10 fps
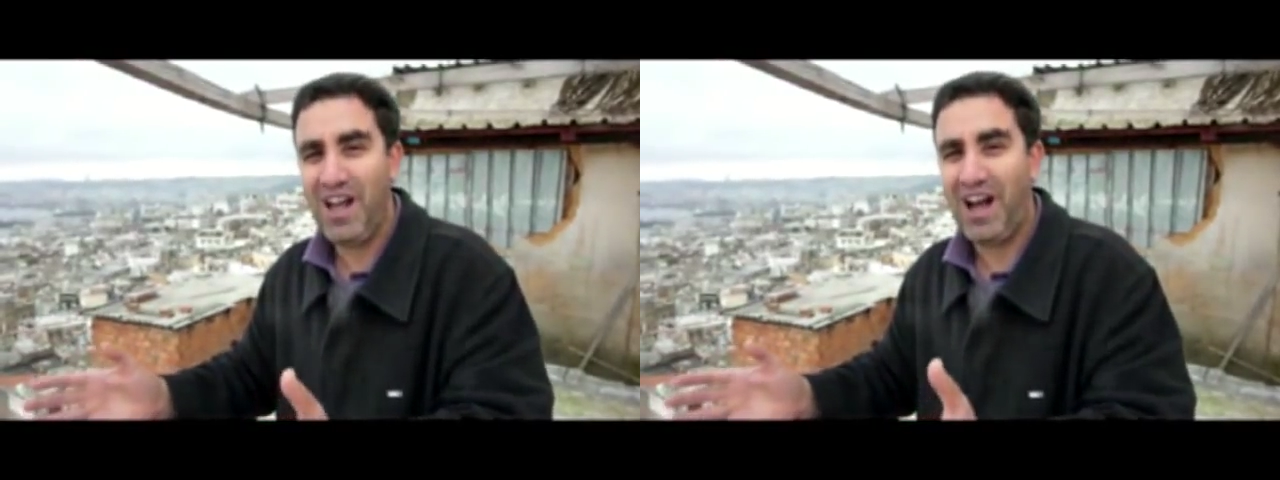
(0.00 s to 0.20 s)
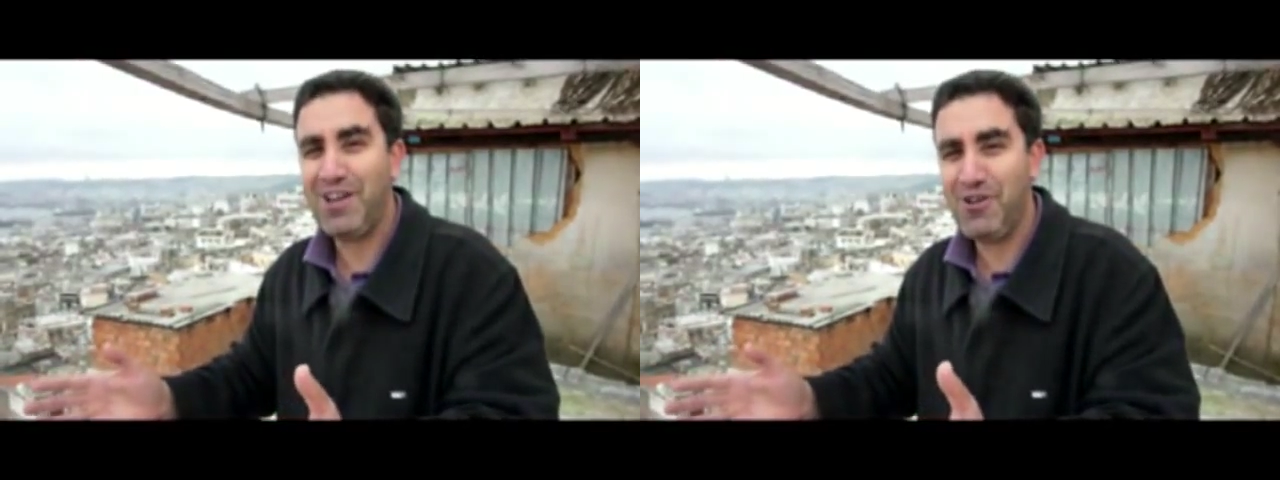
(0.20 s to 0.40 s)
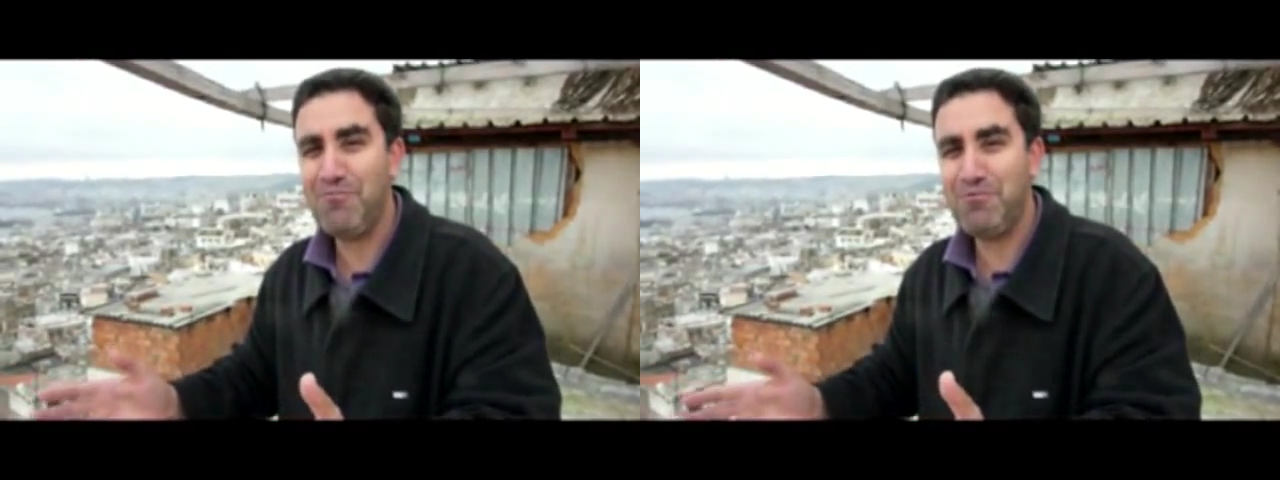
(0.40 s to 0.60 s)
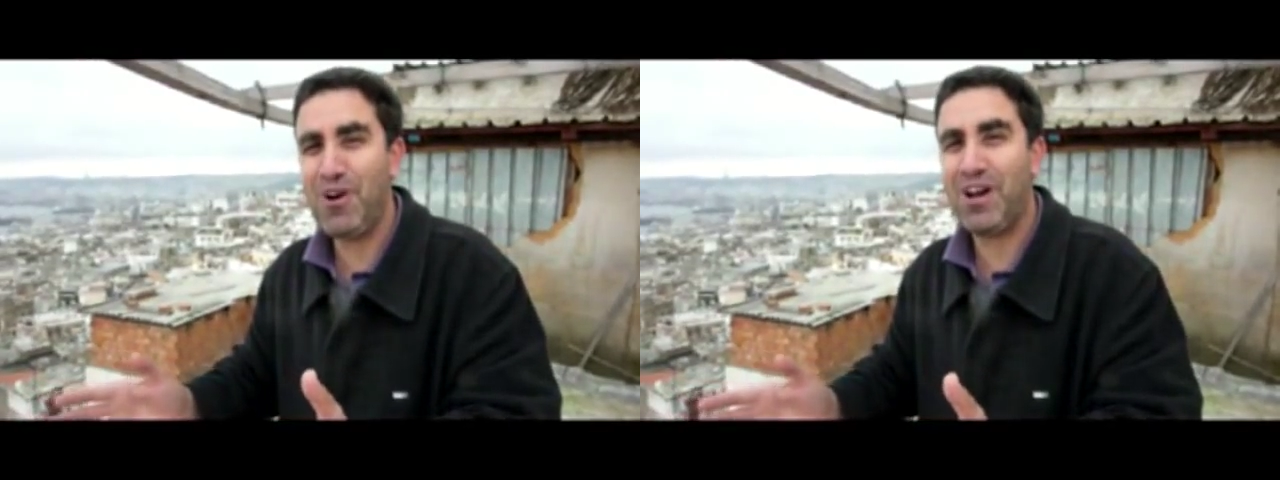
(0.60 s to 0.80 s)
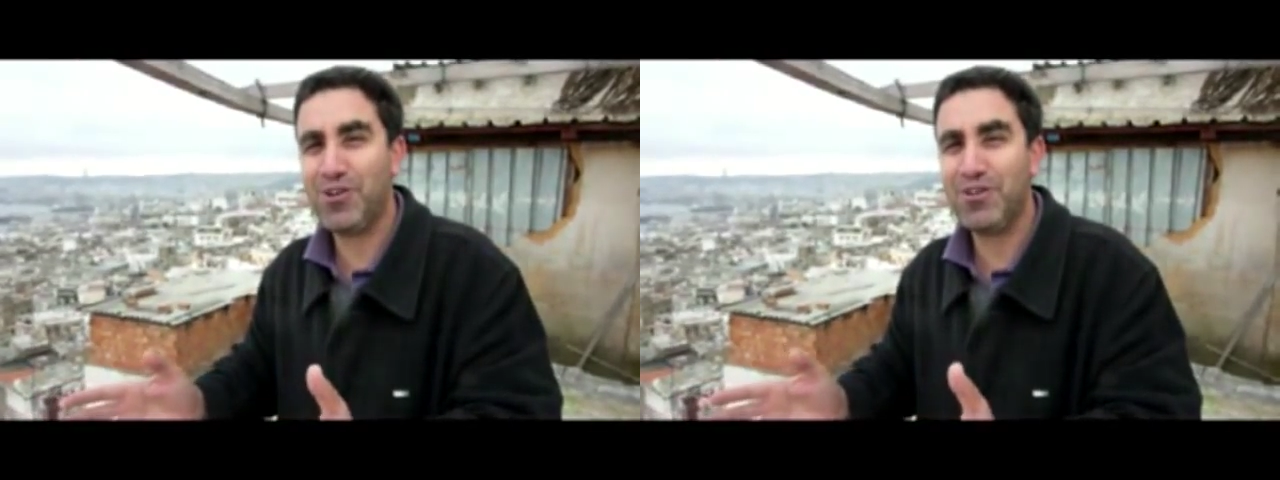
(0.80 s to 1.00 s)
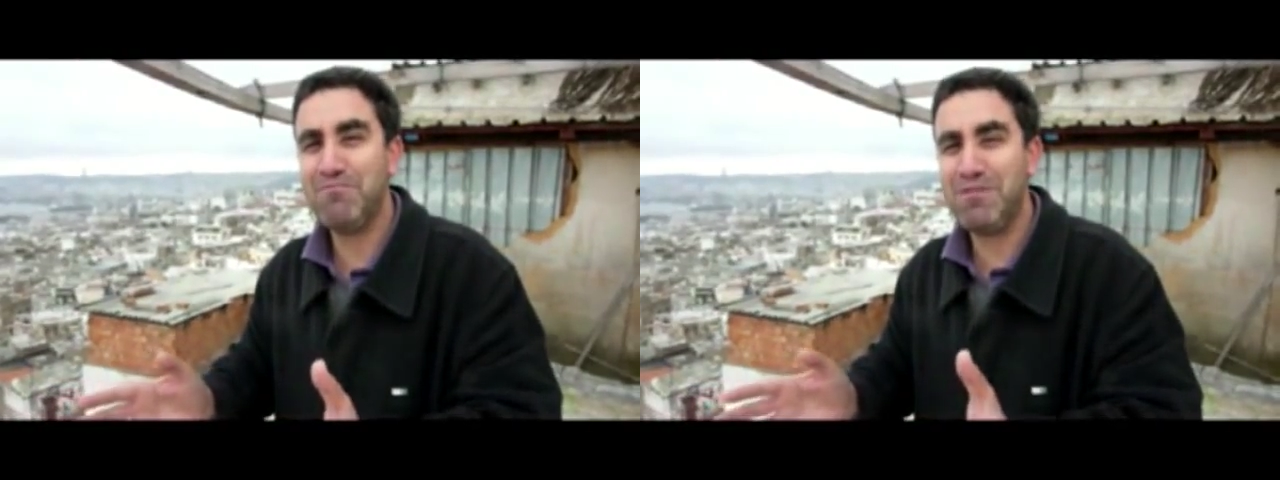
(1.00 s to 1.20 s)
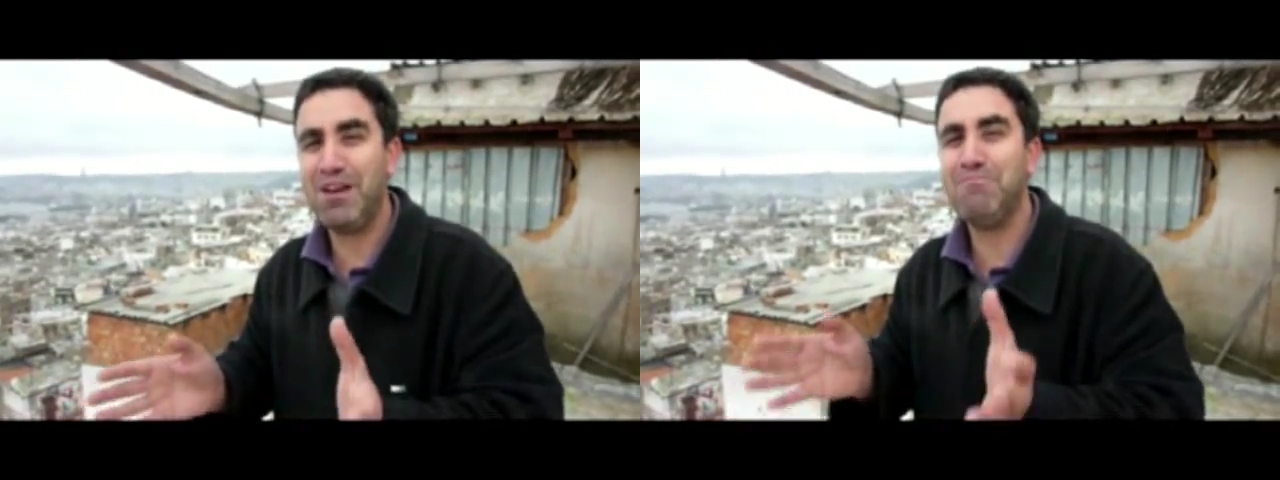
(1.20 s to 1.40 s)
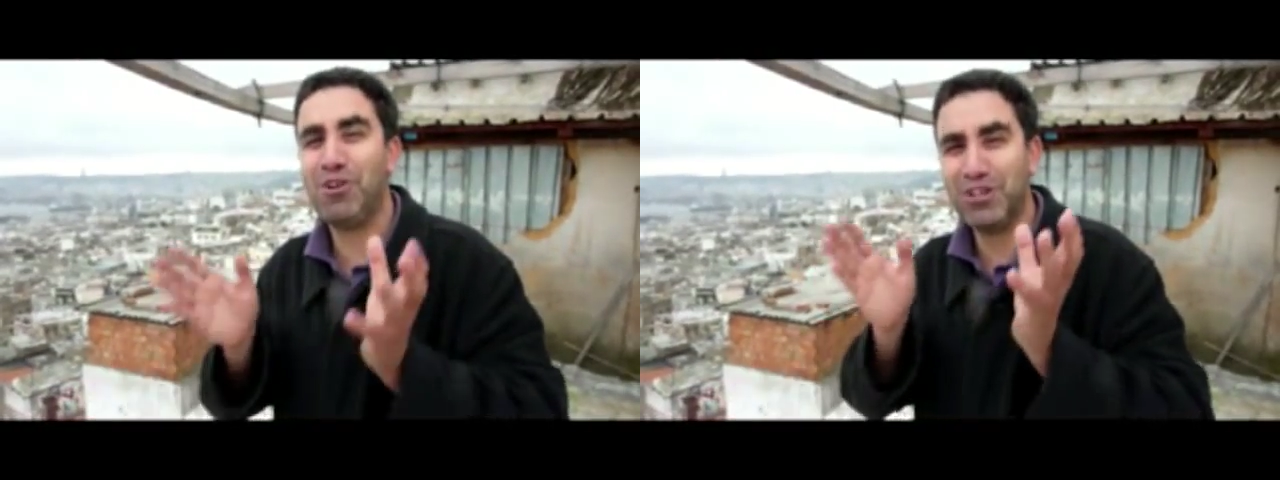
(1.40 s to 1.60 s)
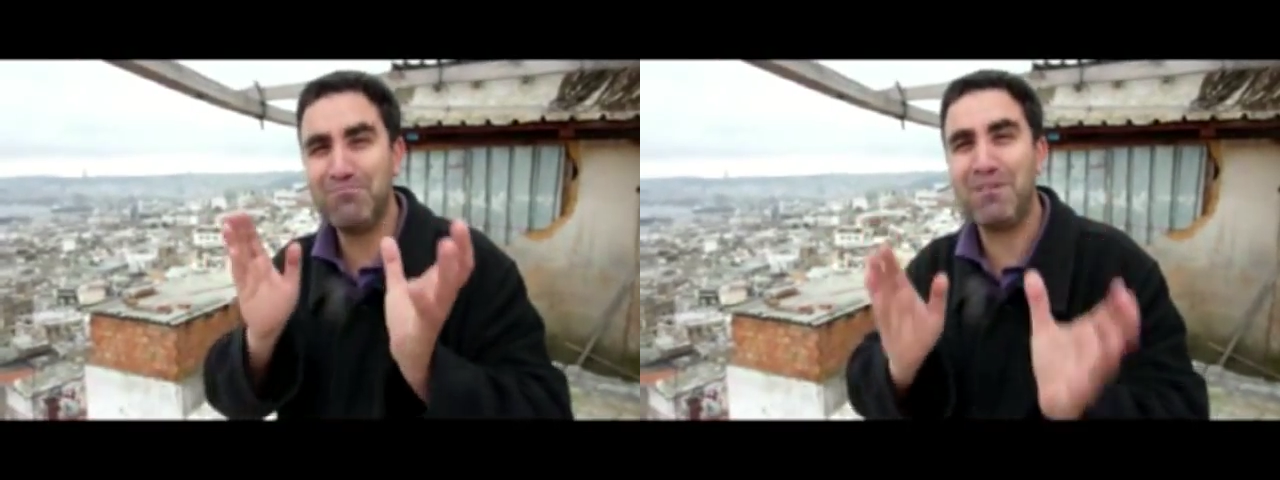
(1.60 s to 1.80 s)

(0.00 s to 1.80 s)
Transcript: I hope you are going to be among the